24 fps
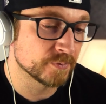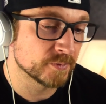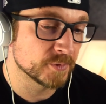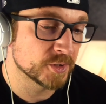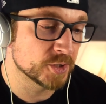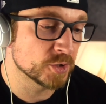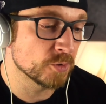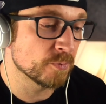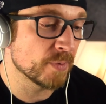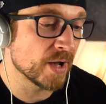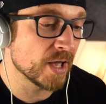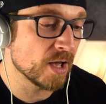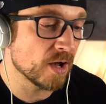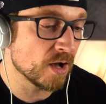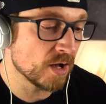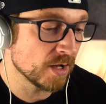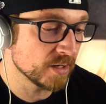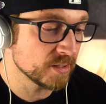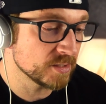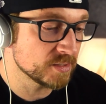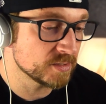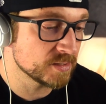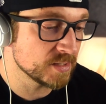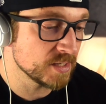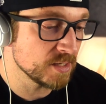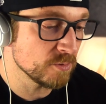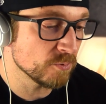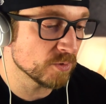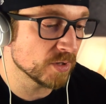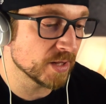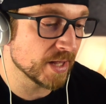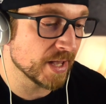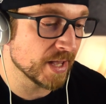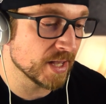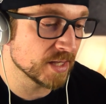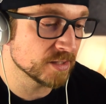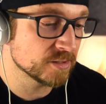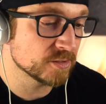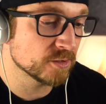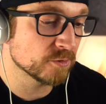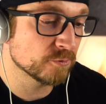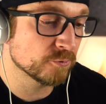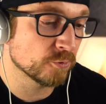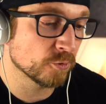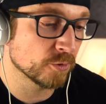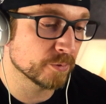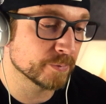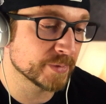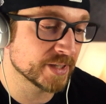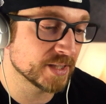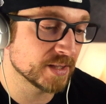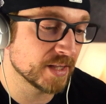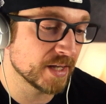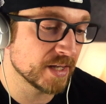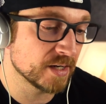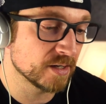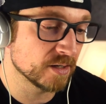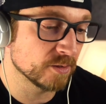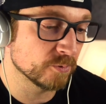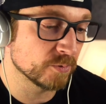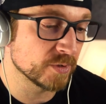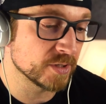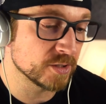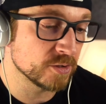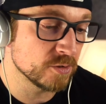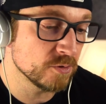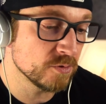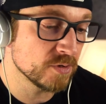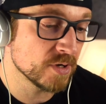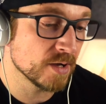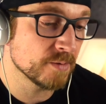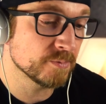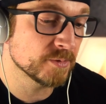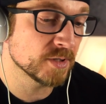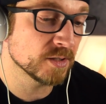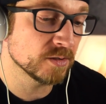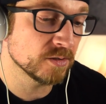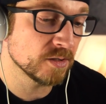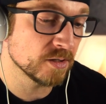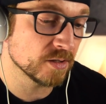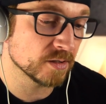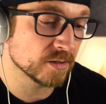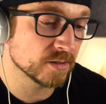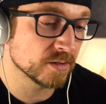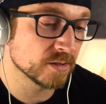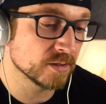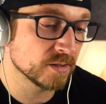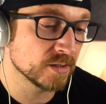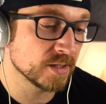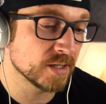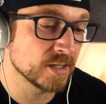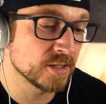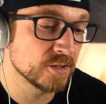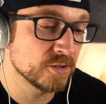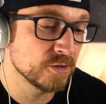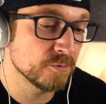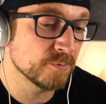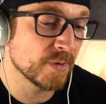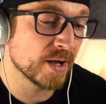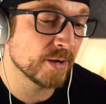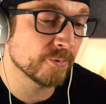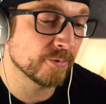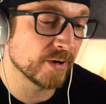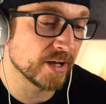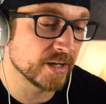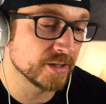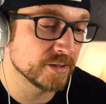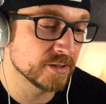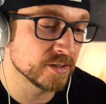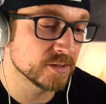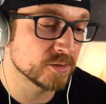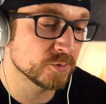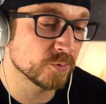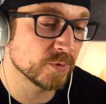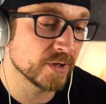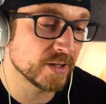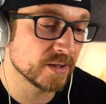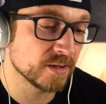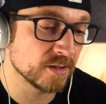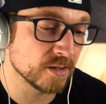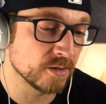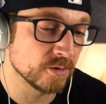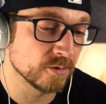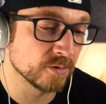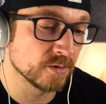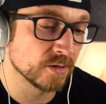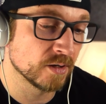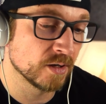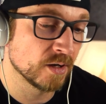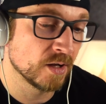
So my honesty will answer for me later when you come to look into my wages with you.